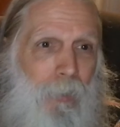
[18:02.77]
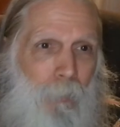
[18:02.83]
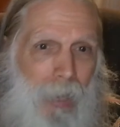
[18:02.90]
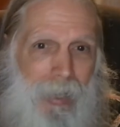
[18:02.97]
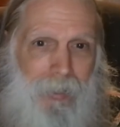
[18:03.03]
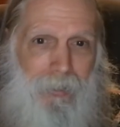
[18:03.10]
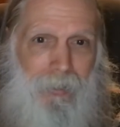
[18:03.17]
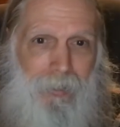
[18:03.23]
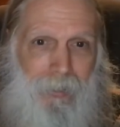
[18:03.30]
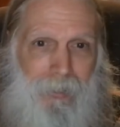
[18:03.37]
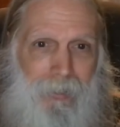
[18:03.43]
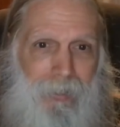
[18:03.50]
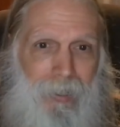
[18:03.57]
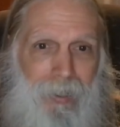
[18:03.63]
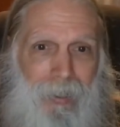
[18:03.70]
their
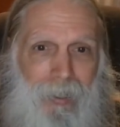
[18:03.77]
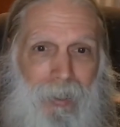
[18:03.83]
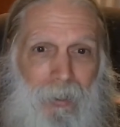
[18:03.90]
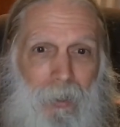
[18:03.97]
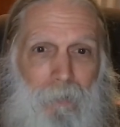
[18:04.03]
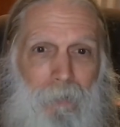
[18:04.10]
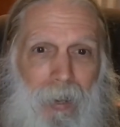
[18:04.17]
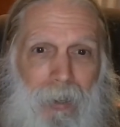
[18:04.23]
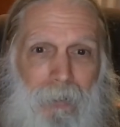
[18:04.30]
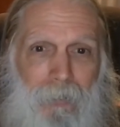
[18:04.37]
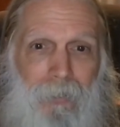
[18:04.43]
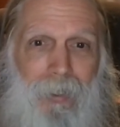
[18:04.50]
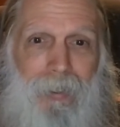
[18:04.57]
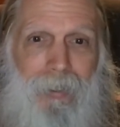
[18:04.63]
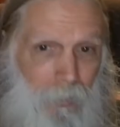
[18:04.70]
pastors they
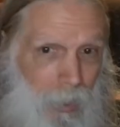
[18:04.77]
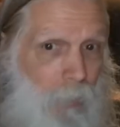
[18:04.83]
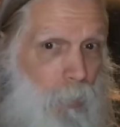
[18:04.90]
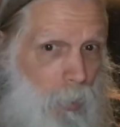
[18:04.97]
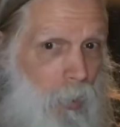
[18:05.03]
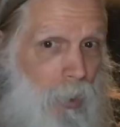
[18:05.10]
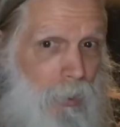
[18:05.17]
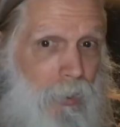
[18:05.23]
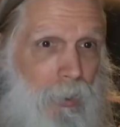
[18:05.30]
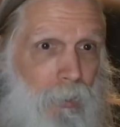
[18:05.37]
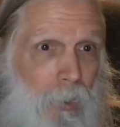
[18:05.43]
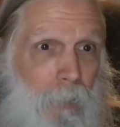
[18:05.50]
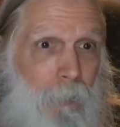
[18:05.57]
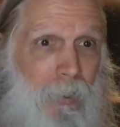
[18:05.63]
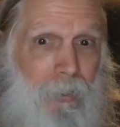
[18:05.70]
found that they were all in
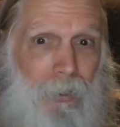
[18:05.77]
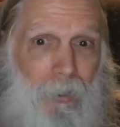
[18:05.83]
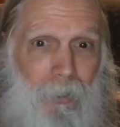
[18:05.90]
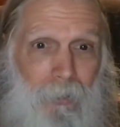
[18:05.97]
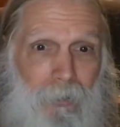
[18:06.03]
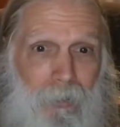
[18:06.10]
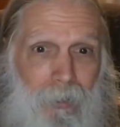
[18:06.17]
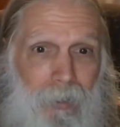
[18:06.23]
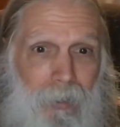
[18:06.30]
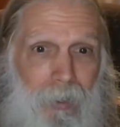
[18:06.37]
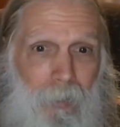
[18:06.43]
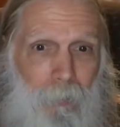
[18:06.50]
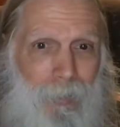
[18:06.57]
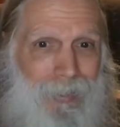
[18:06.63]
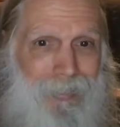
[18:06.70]
agreement too,
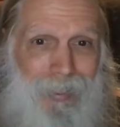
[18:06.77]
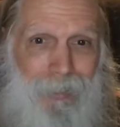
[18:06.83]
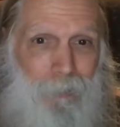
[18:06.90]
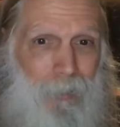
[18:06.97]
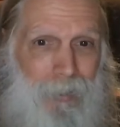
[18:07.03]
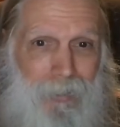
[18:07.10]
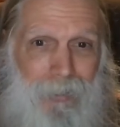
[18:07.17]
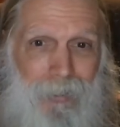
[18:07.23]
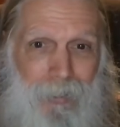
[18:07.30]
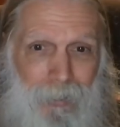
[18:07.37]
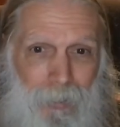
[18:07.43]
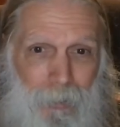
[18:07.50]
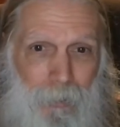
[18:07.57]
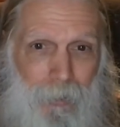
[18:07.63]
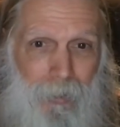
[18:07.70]
but not with the
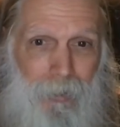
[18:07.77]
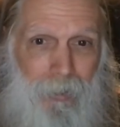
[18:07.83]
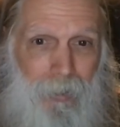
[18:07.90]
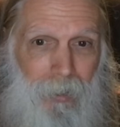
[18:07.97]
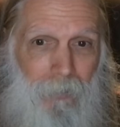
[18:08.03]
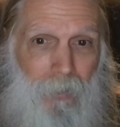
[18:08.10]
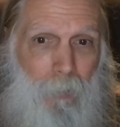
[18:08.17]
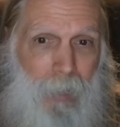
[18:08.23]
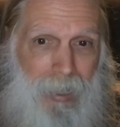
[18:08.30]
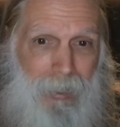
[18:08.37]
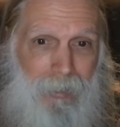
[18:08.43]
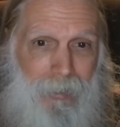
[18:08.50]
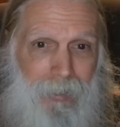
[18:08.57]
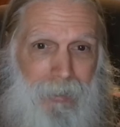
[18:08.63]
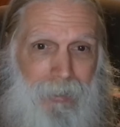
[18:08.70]
conclusion of the
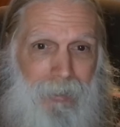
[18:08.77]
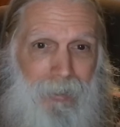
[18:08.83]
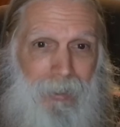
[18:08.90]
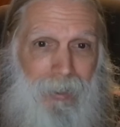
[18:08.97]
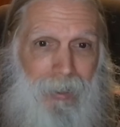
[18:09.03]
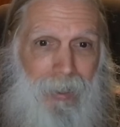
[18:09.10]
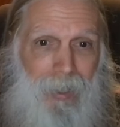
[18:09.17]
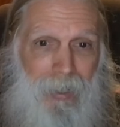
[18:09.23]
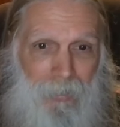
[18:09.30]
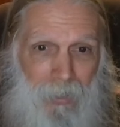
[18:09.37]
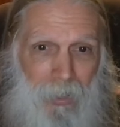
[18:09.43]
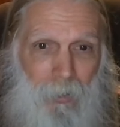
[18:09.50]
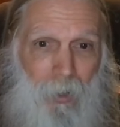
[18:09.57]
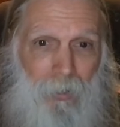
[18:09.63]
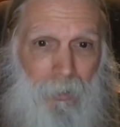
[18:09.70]
medics.
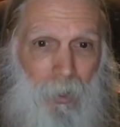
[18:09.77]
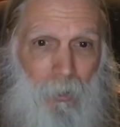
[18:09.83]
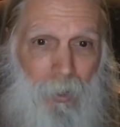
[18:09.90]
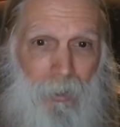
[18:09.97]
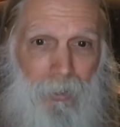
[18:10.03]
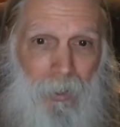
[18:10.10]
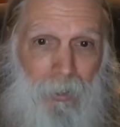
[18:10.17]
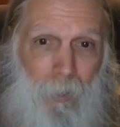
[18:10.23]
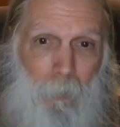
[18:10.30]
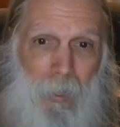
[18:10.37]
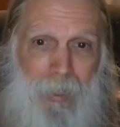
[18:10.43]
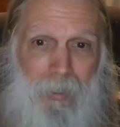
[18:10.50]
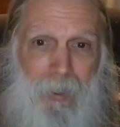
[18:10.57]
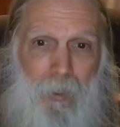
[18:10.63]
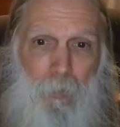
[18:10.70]
They all noted that the
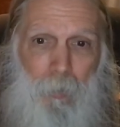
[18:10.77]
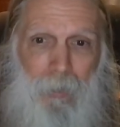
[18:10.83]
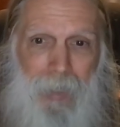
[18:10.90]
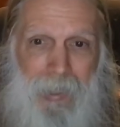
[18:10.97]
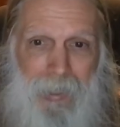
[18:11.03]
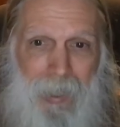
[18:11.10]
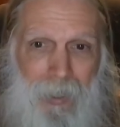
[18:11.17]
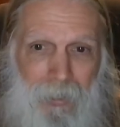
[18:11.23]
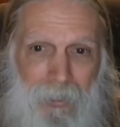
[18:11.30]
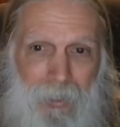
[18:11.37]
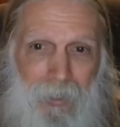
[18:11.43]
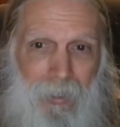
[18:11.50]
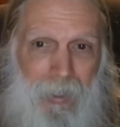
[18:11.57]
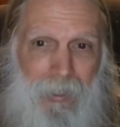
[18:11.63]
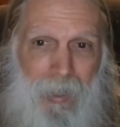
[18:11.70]
patients were less
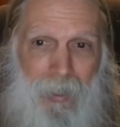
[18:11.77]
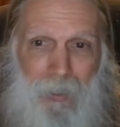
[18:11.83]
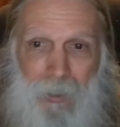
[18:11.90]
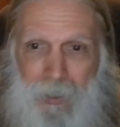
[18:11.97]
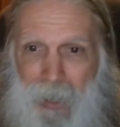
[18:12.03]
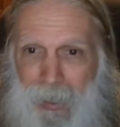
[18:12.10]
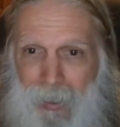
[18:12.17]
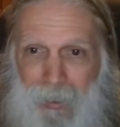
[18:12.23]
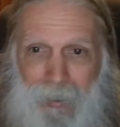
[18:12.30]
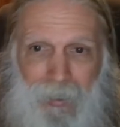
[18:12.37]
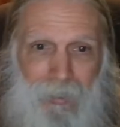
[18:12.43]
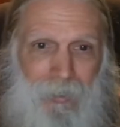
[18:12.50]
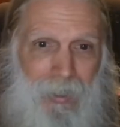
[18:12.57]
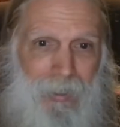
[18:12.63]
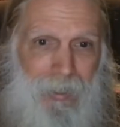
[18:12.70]
healthy, less energetic,
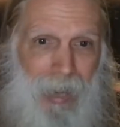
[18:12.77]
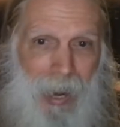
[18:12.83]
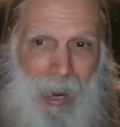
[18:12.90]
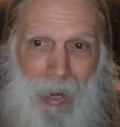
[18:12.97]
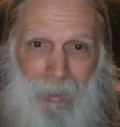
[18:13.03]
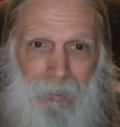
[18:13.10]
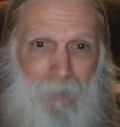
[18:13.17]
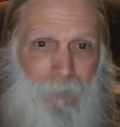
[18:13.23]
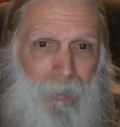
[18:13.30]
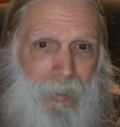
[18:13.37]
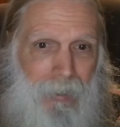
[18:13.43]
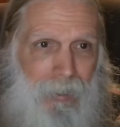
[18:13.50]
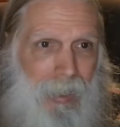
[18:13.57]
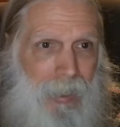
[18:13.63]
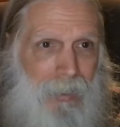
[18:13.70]
and less actively
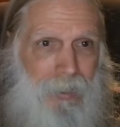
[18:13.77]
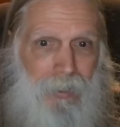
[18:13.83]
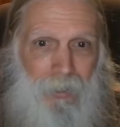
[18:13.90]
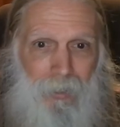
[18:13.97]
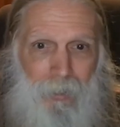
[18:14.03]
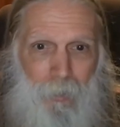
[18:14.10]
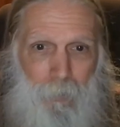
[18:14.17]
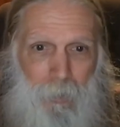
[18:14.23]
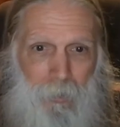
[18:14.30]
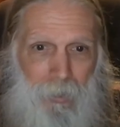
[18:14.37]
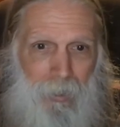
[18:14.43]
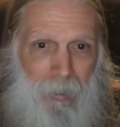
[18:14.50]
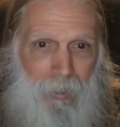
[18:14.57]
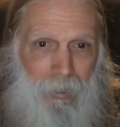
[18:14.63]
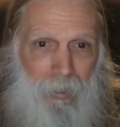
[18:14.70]
engaged in the
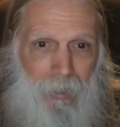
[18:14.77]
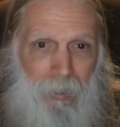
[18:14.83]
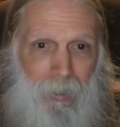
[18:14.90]
community.